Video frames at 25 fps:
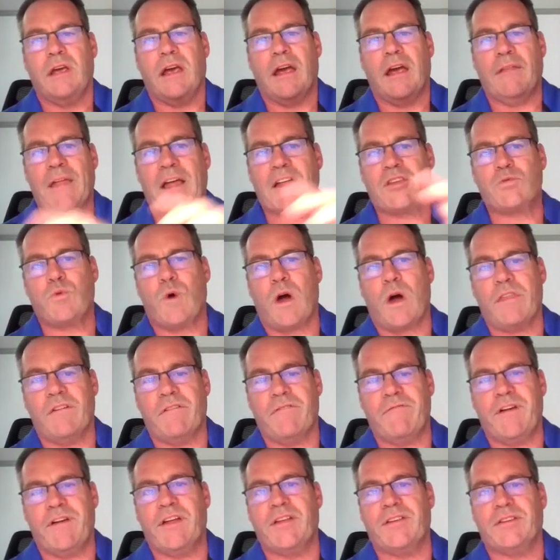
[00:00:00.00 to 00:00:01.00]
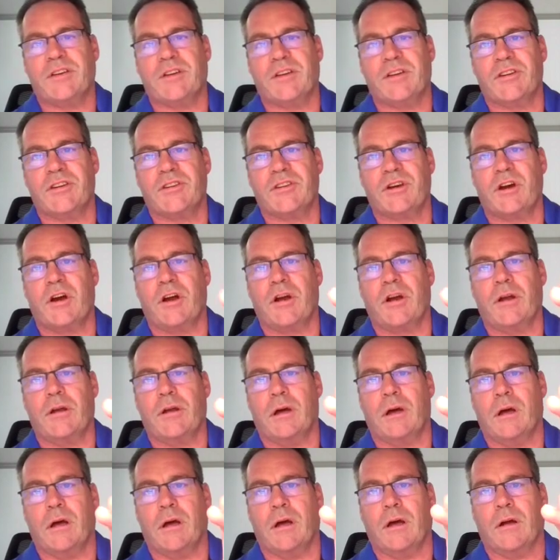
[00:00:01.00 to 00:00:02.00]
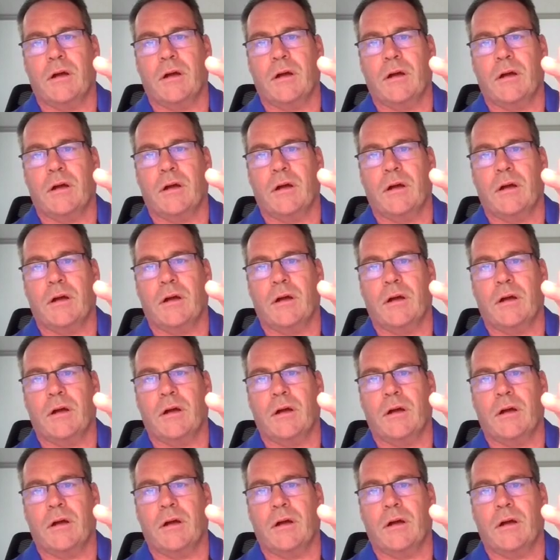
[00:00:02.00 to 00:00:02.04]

And that's why the Fed's going to start